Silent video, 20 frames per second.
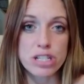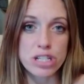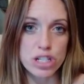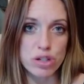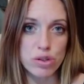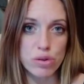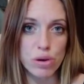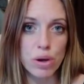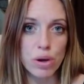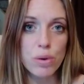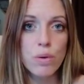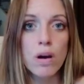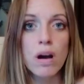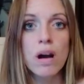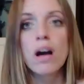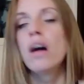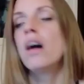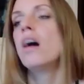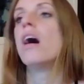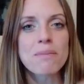is true,
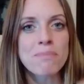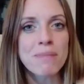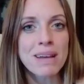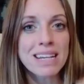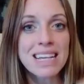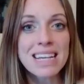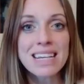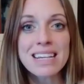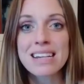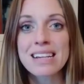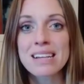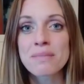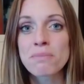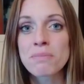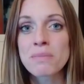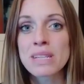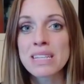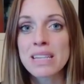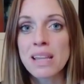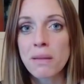Meghan
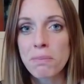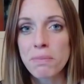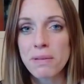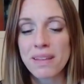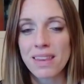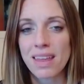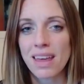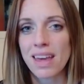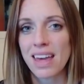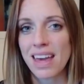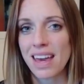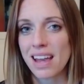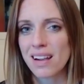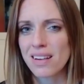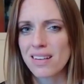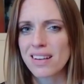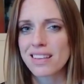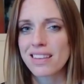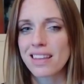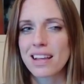can manipulate
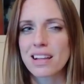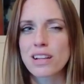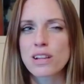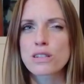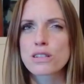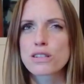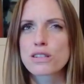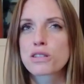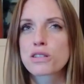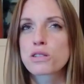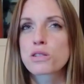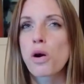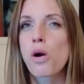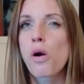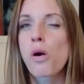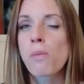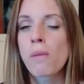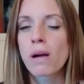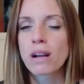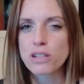Harry like
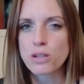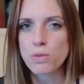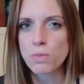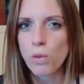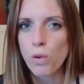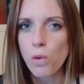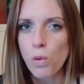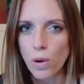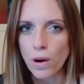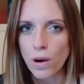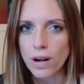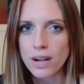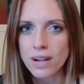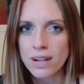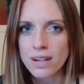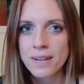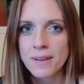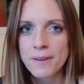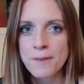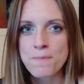so much
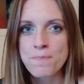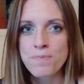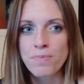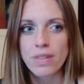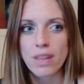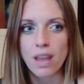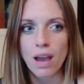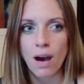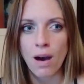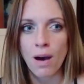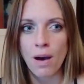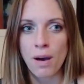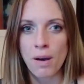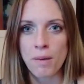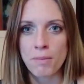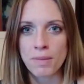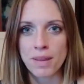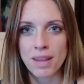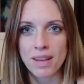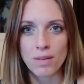more
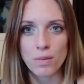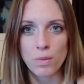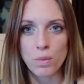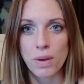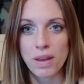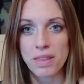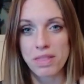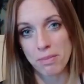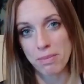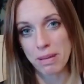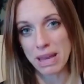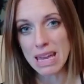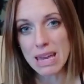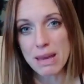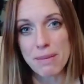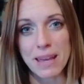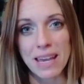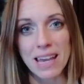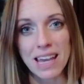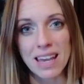with a
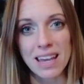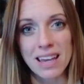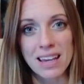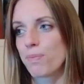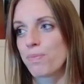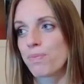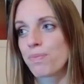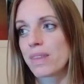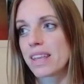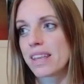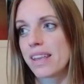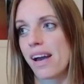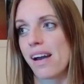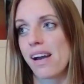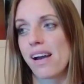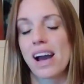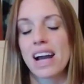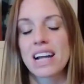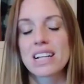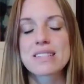baby. Yeah,
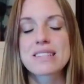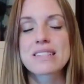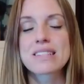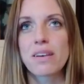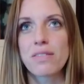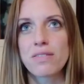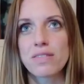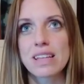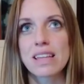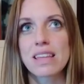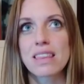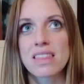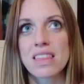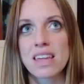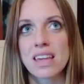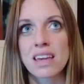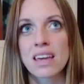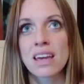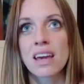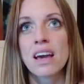I definitely
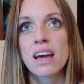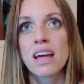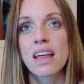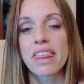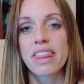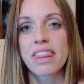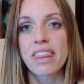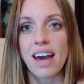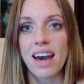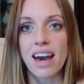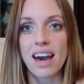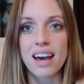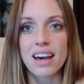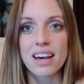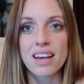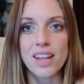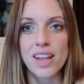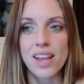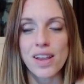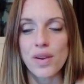think that,